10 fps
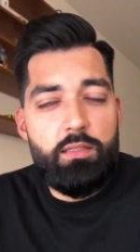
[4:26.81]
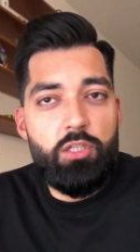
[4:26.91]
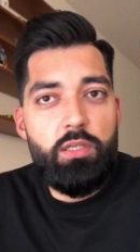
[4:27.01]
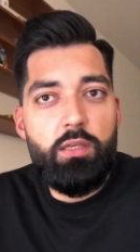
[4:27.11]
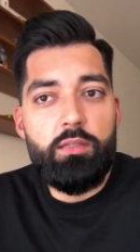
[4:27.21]

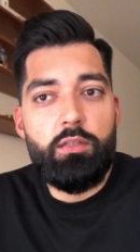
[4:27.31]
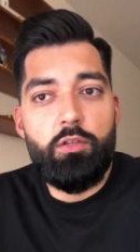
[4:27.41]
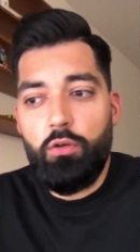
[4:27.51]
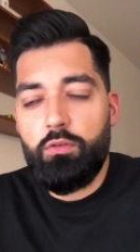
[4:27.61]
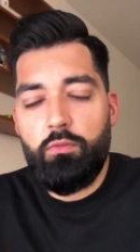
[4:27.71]
She got
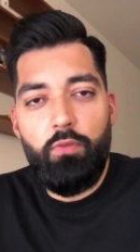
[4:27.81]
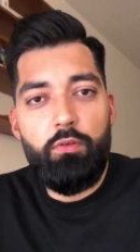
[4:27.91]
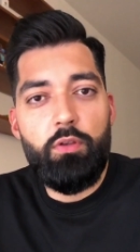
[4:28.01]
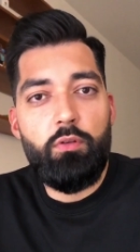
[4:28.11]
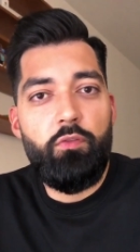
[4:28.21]
good,
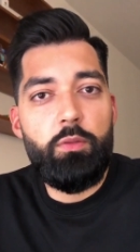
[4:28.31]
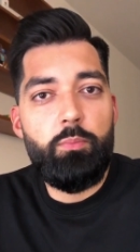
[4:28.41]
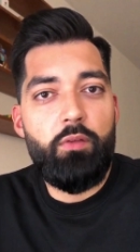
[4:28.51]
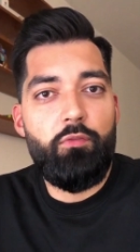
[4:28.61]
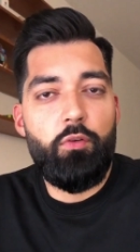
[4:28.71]
very good
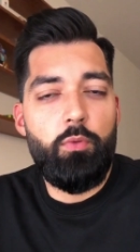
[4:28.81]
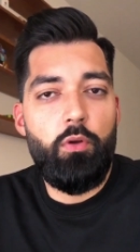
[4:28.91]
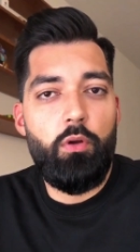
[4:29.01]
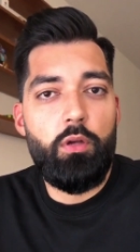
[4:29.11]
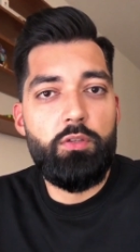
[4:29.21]
feedback from
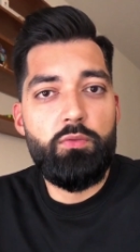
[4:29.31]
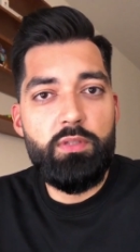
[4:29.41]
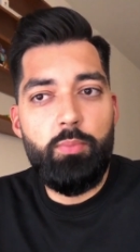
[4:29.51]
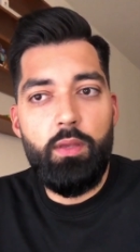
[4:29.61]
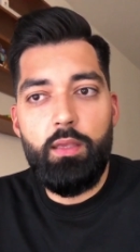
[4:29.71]
her user
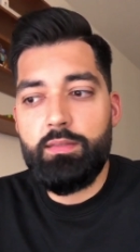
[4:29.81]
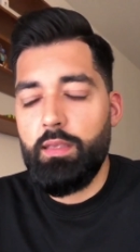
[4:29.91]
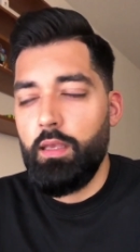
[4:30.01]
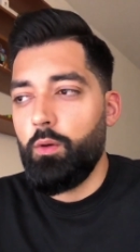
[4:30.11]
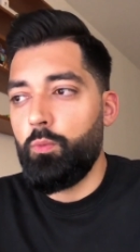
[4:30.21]
base.
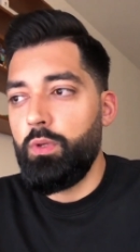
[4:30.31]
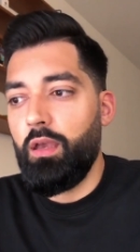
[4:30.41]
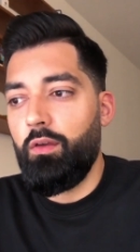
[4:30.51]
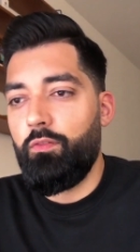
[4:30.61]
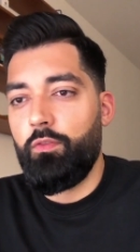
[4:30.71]
We
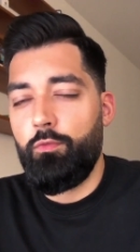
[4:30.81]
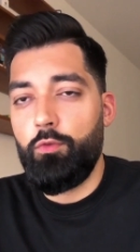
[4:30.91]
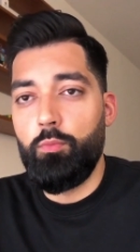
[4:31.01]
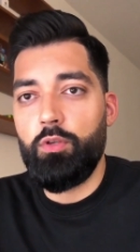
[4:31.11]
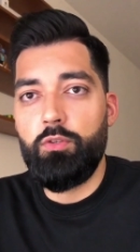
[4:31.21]
have a
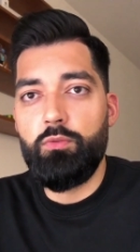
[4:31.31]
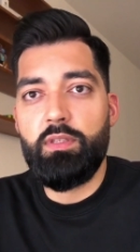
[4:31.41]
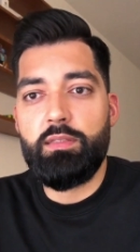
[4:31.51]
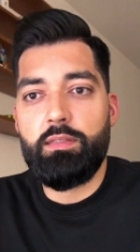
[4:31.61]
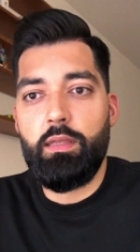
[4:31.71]
few more
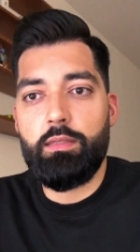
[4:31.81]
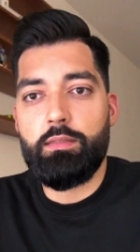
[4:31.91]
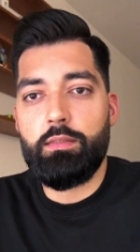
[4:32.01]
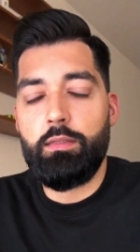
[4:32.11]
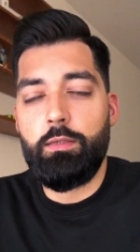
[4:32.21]
users
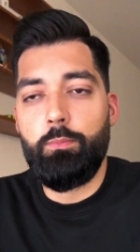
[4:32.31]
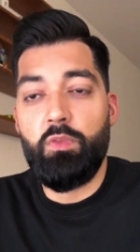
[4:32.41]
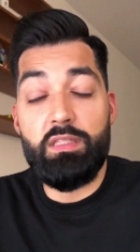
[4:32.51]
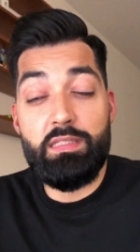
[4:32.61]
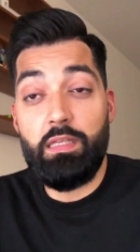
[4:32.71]
that um,
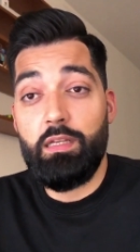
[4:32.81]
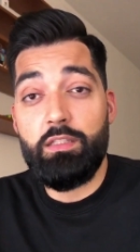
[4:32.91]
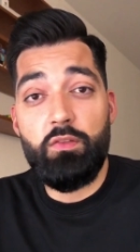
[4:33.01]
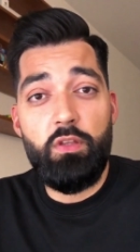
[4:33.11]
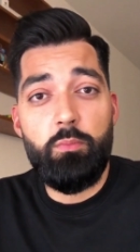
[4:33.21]
that send
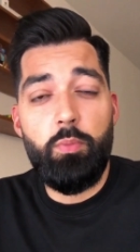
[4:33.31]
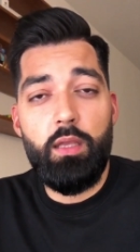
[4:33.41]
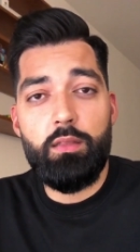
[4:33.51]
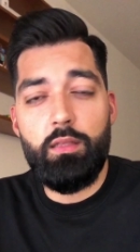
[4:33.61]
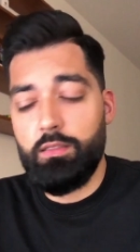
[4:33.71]
us
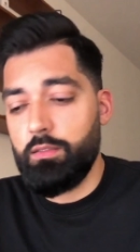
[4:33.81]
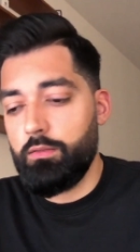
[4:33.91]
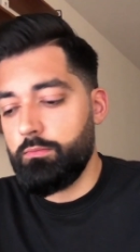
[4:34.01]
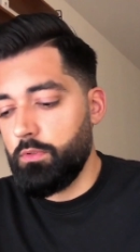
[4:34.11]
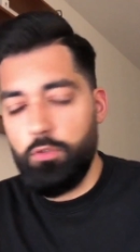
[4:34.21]
feedback that
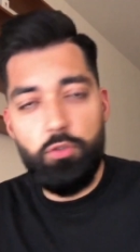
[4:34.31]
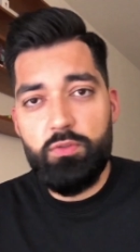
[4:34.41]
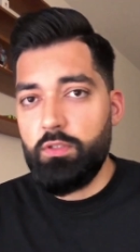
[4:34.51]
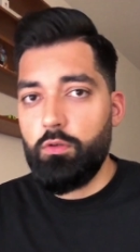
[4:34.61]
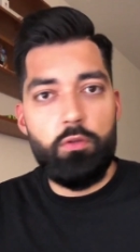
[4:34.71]

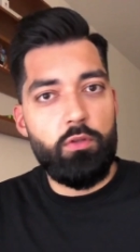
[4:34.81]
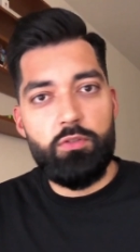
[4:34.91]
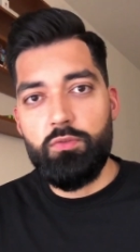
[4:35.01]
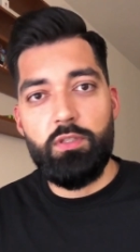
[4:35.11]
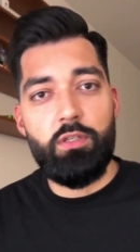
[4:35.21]
use it or not
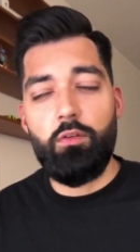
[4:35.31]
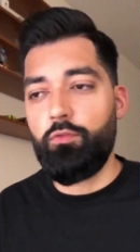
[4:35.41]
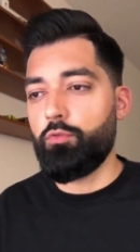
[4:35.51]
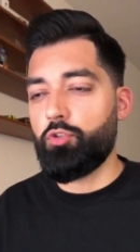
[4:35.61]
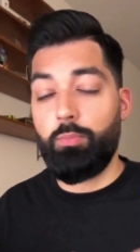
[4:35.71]
use it in the
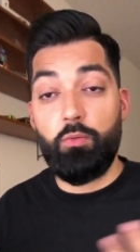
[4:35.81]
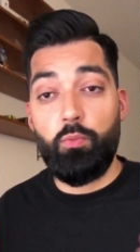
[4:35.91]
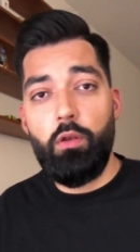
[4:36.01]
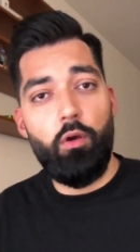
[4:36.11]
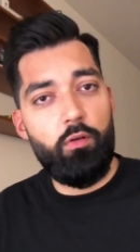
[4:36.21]
future, but we
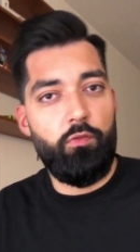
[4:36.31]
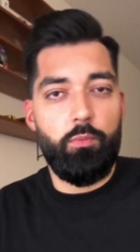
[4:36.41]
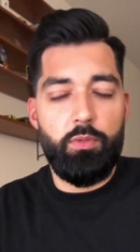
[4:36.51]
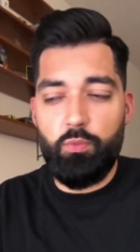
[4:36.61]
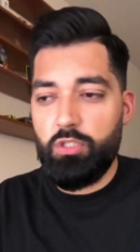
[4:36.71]
learn
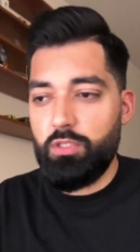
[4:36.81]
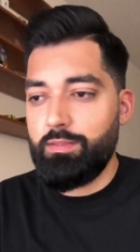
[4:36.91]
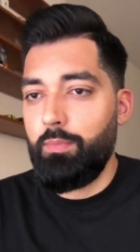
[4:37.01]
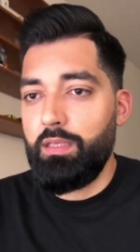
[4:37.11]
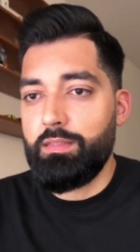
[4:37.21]
from it, which is
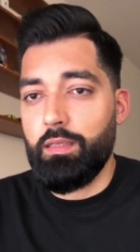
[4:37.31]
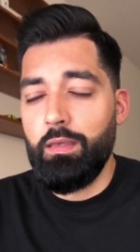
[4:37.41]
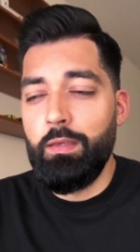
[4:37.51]
amazing.